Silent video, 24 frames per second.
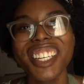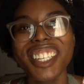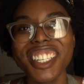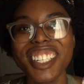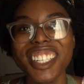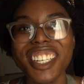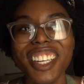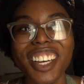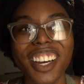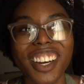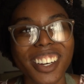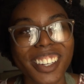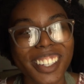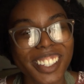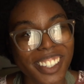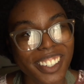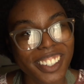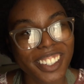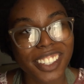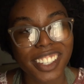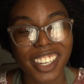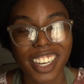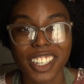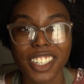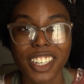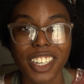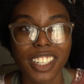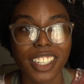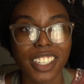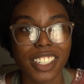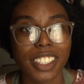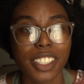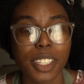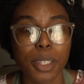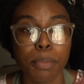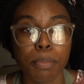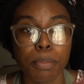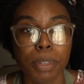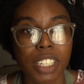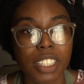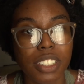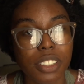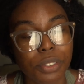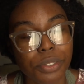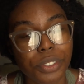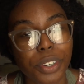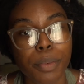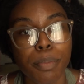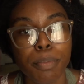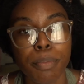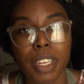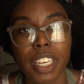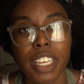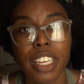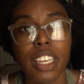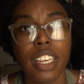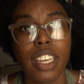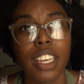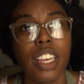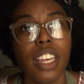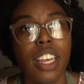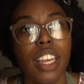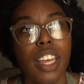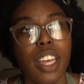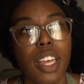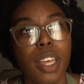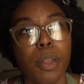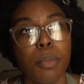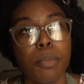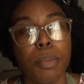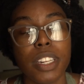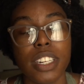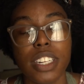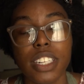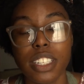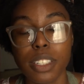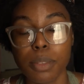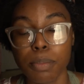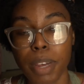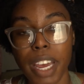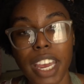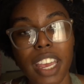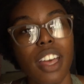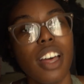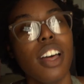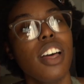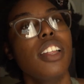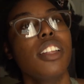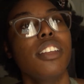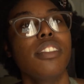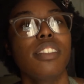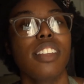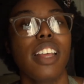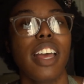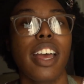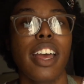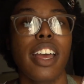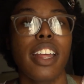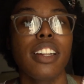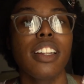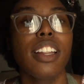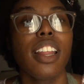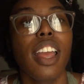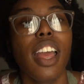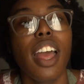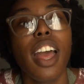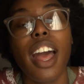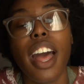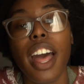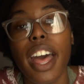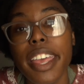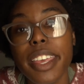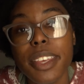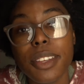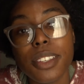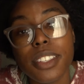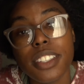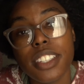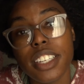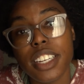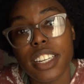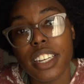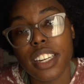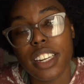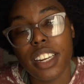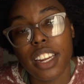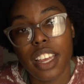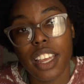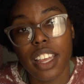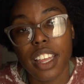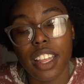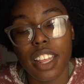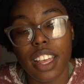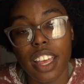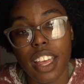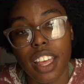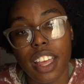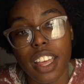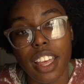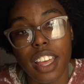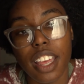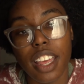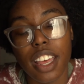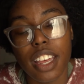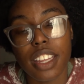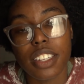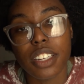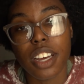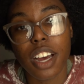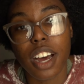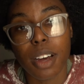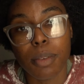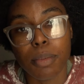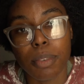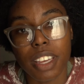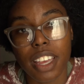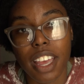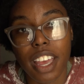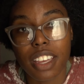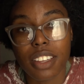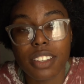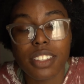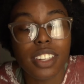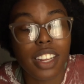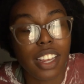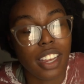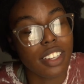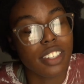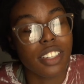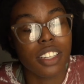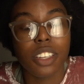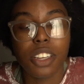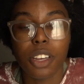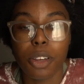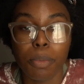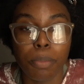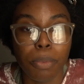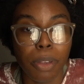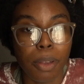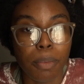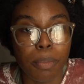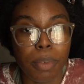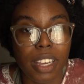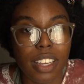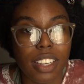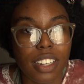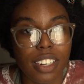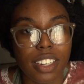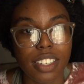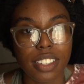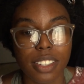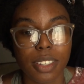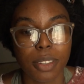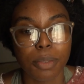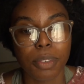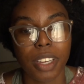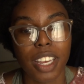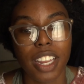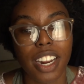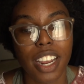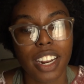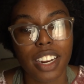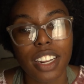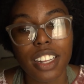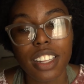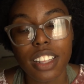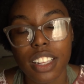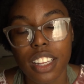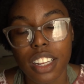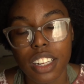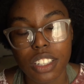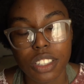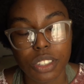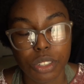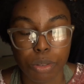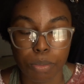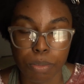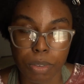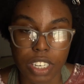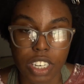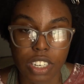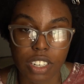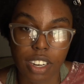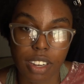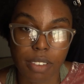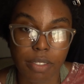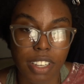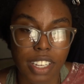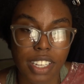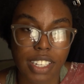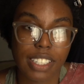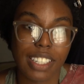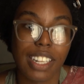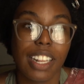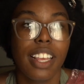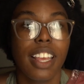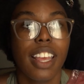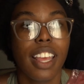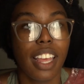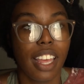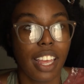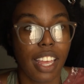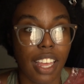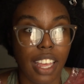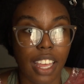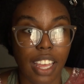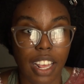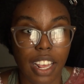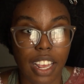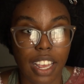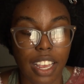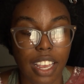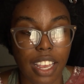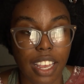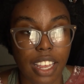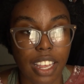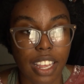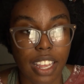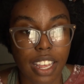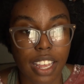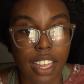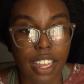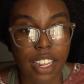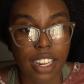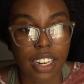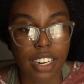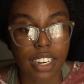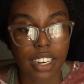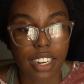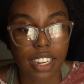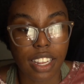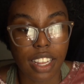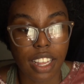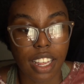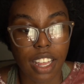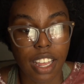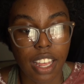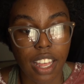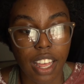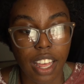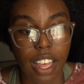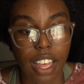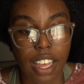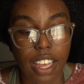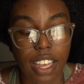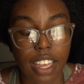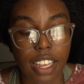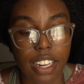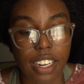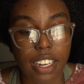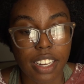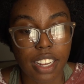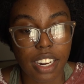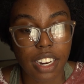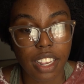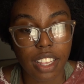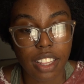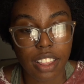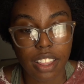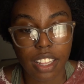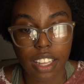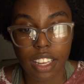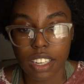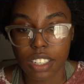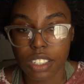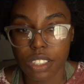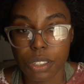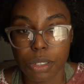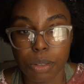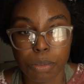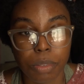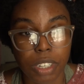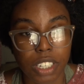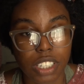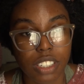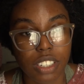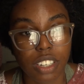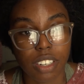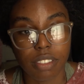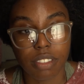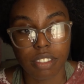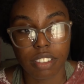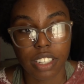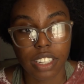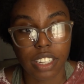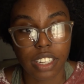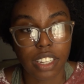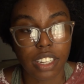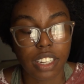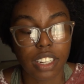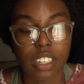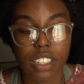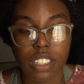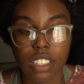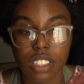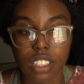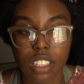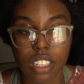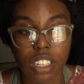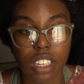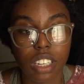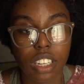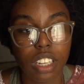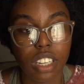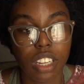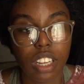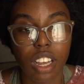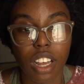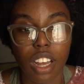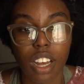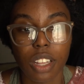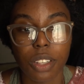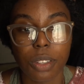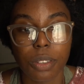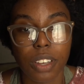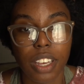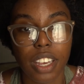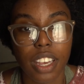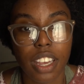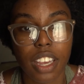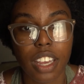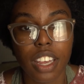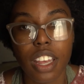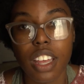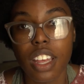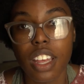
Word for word: she also said she could see books from me. But despite all of that, I used it as a hobby. I used it as a coping mechanism, and I didn't think too much of it and I didn't think too much of it all the way